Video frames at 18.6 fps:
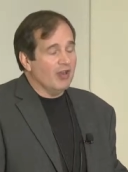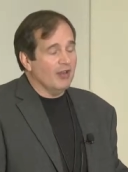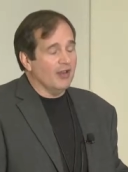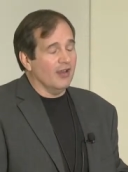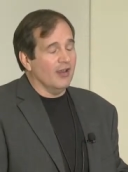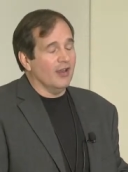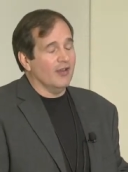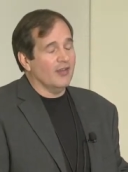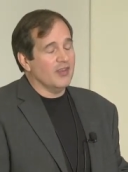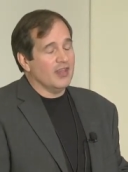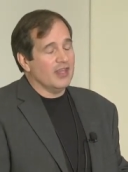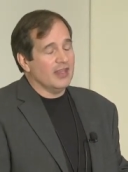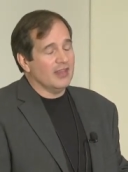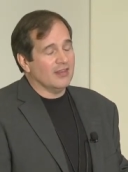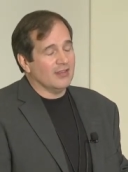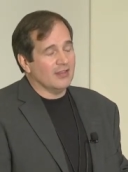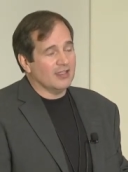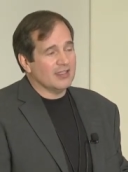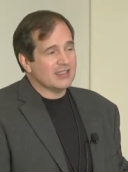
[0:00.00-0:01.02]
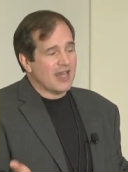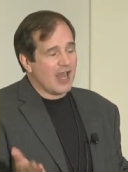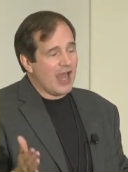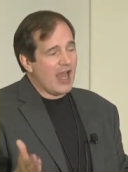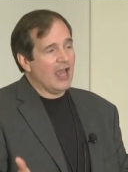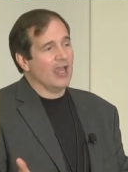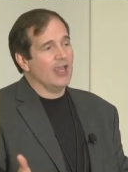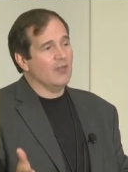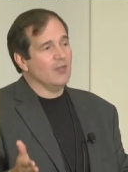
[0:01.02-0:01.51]
the
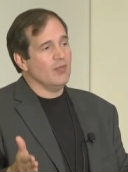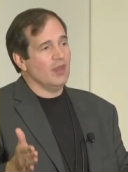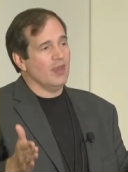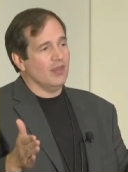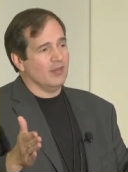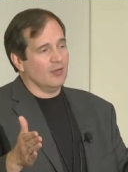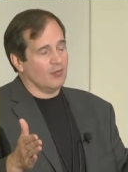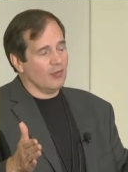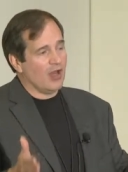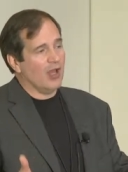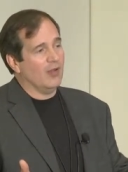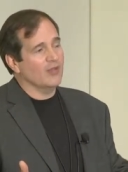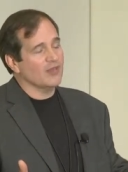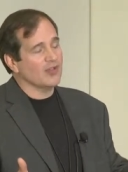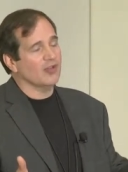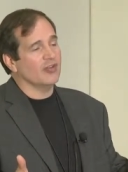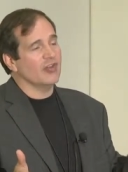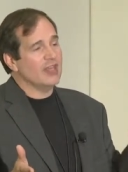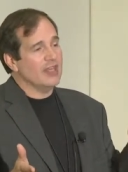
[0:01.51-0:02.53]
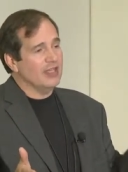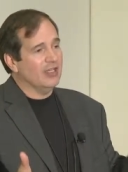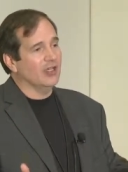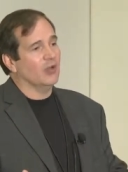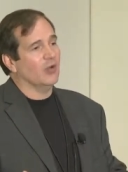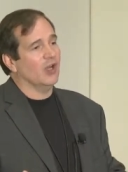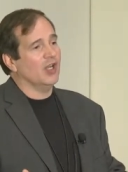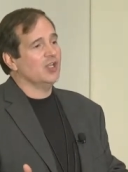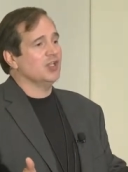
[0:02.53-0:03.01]
time and the problems are the
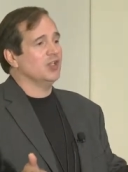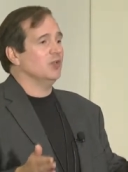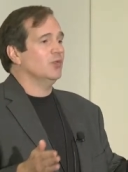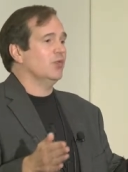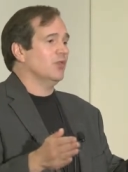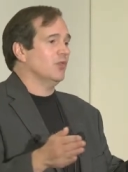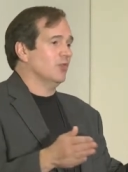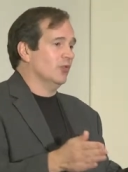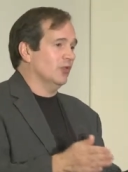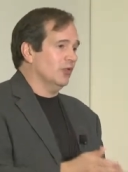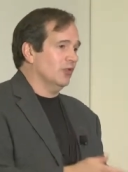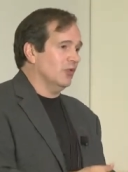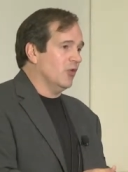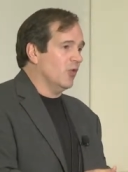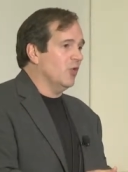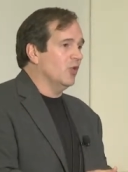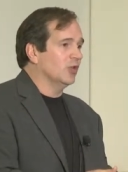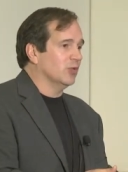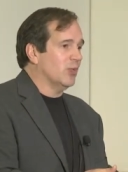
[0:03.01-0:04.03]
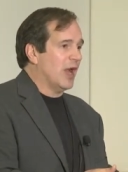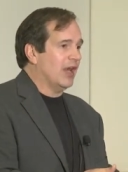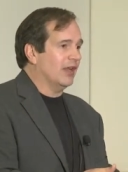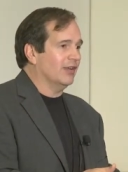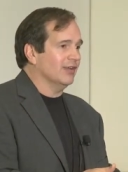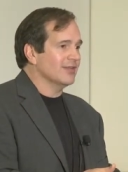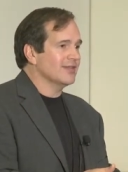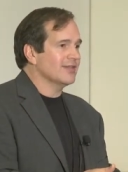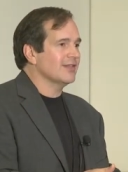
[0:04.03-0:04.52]
integration with old
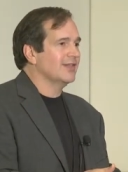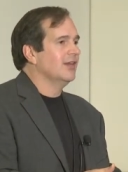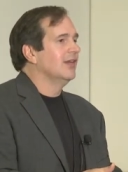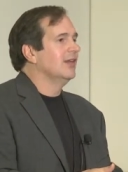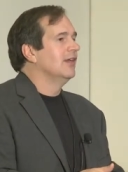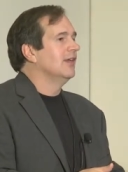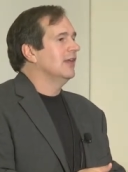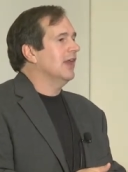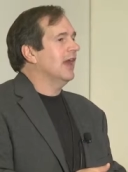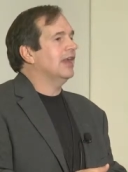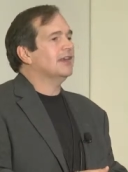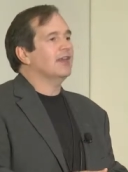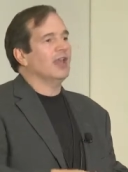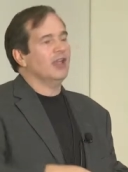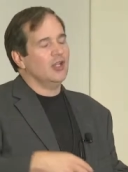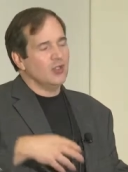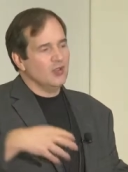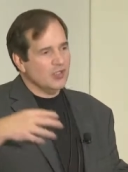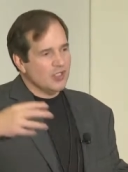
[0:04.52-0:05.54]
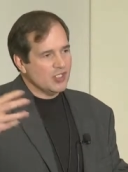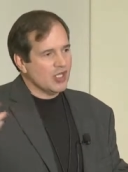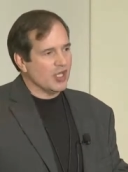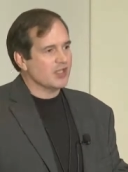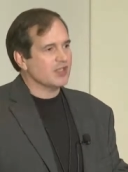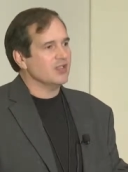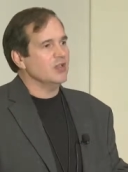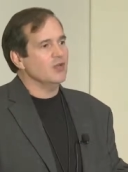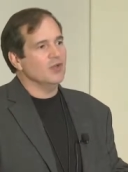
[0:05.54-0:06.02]
models, not can you
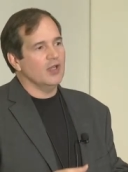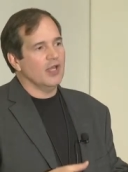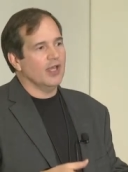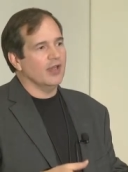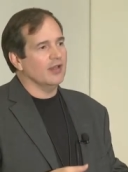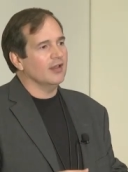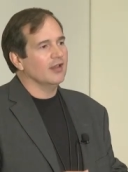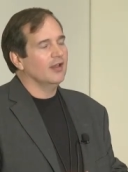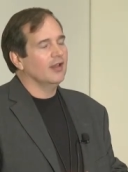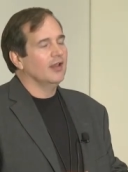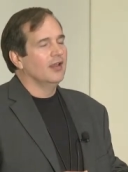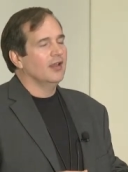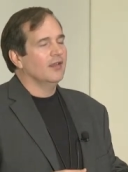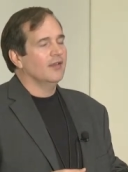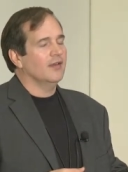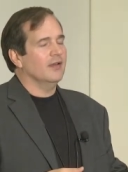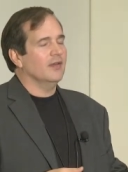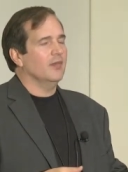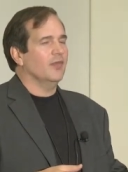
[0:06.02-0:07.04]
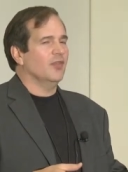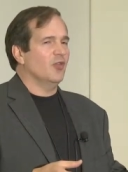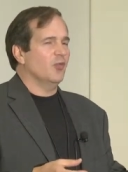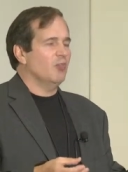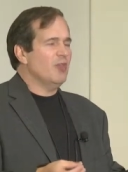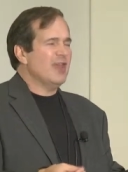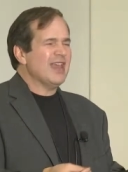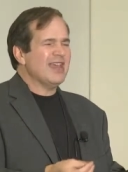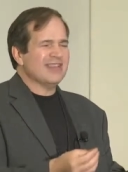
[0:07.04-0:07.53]
ingest new data. The
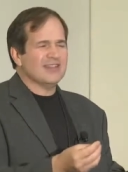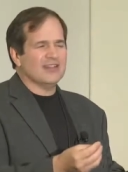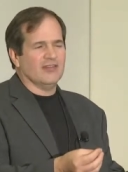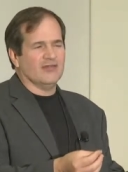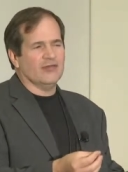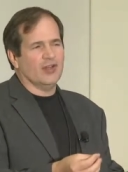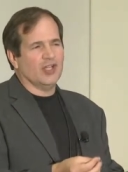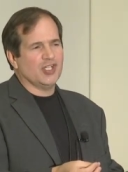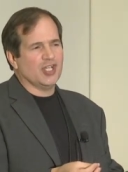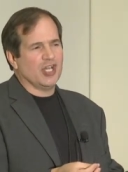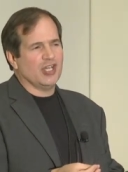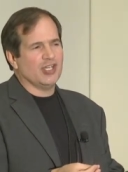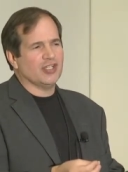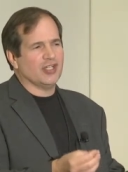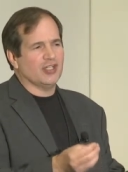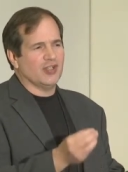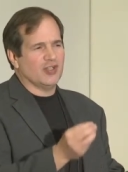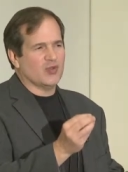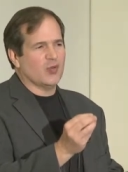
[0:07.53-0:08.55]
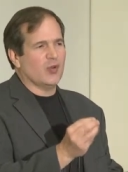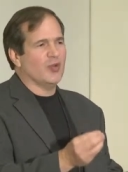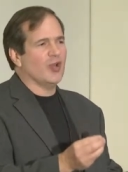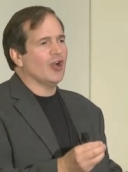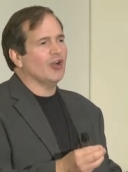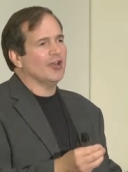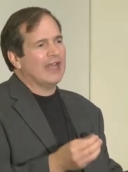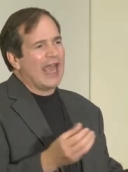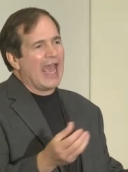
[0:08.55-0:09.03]
biggest differentiation is what we
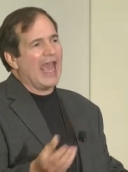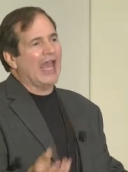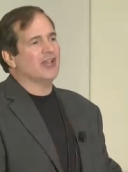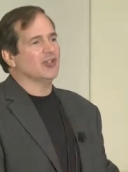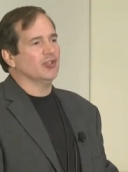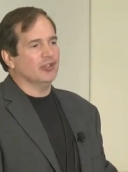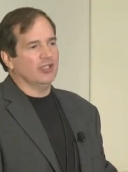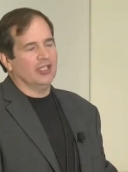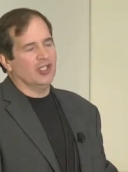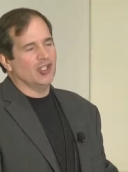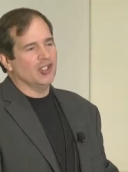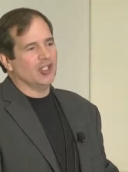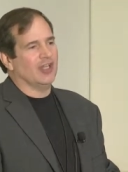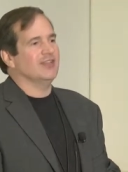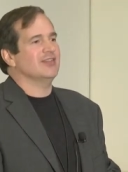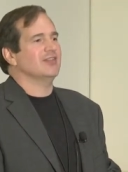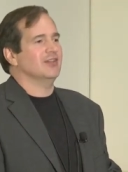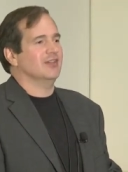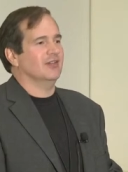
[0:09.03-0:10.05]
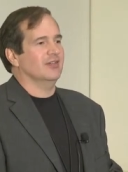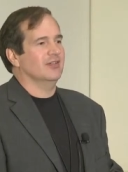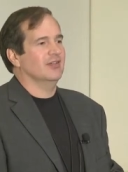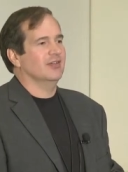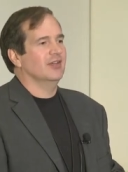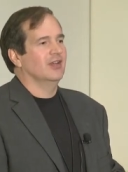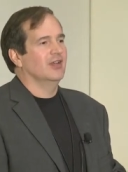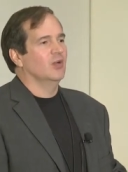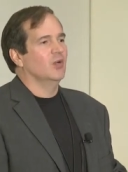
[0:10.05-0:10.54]
call agile ingestion,
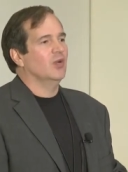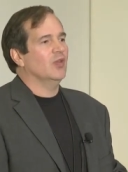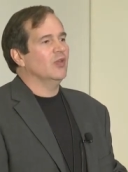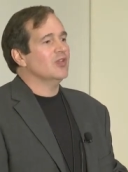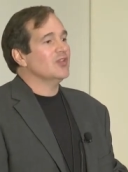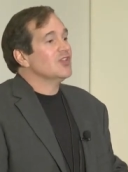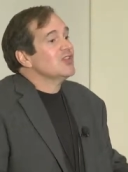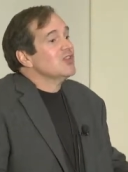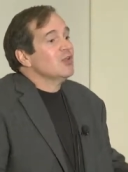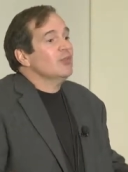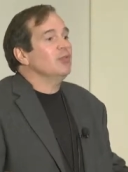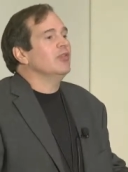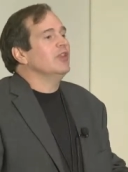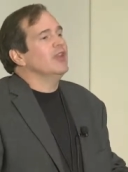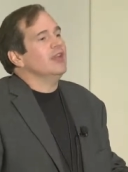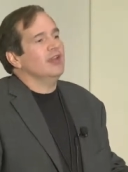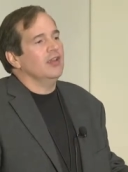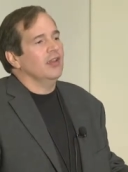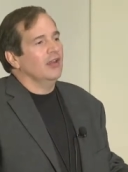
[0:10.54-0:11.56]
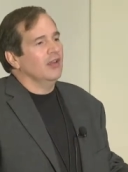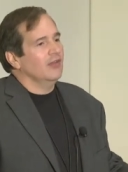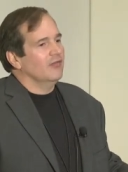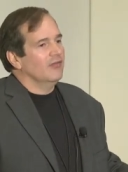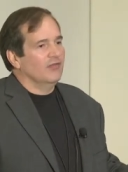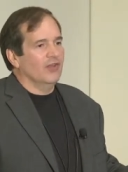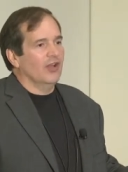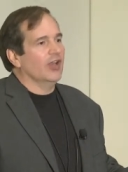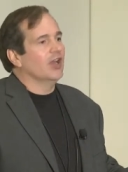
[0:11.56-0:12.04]
where there's simply
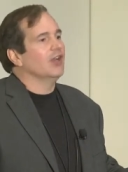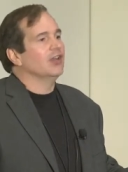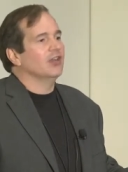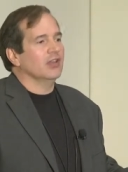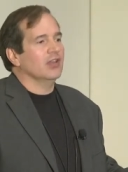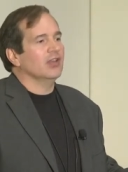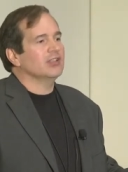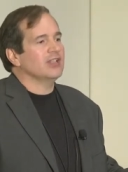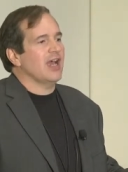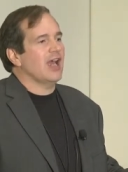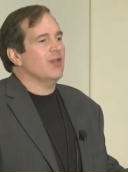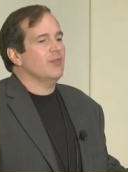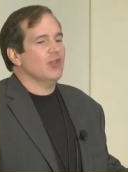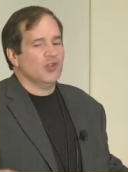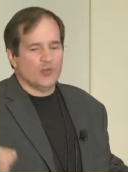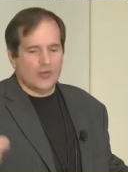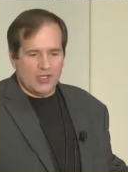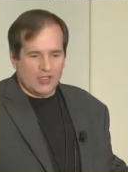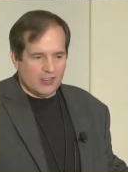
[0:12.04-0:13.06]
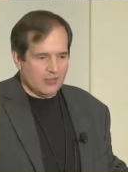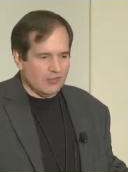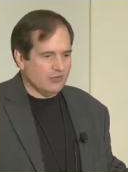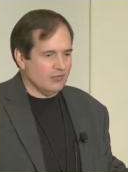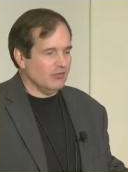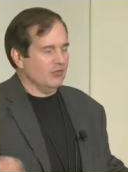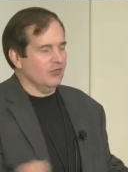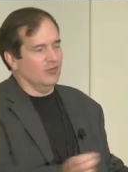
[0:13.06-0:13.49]
very little time between